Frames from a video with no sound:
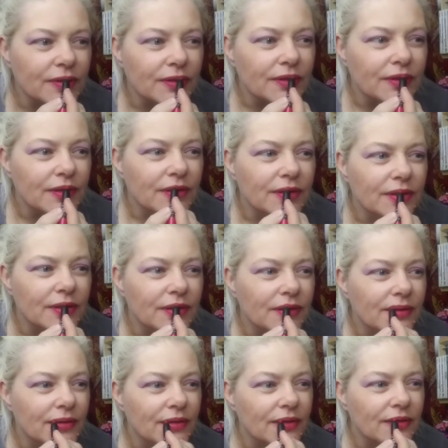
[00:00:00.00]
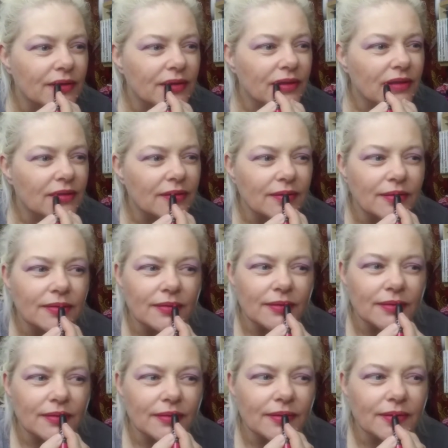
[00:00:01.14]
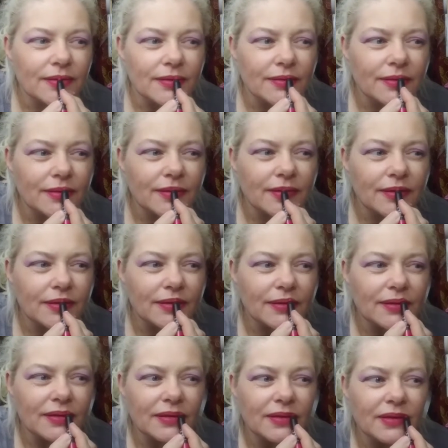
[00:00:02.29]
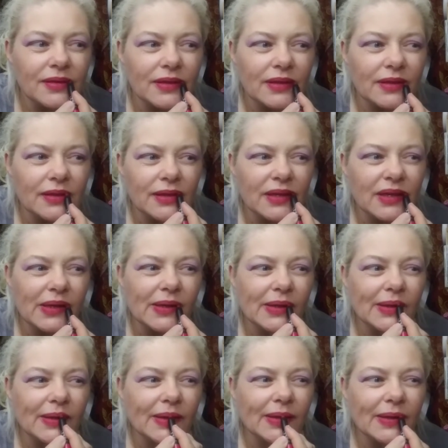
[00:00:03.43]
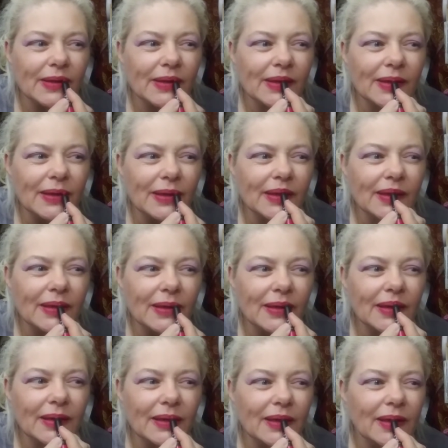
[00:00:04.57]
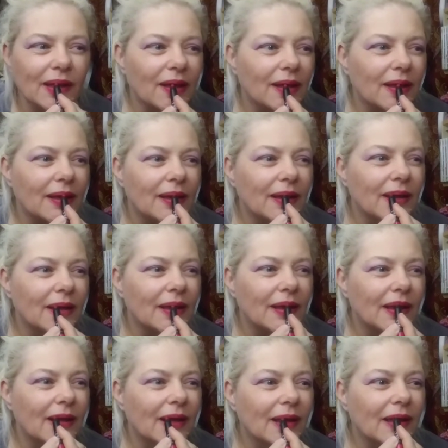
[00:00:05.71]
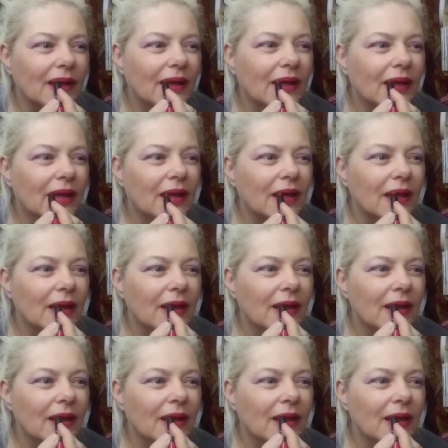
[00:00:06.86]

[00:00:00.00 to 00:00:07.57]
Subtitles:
[no speech]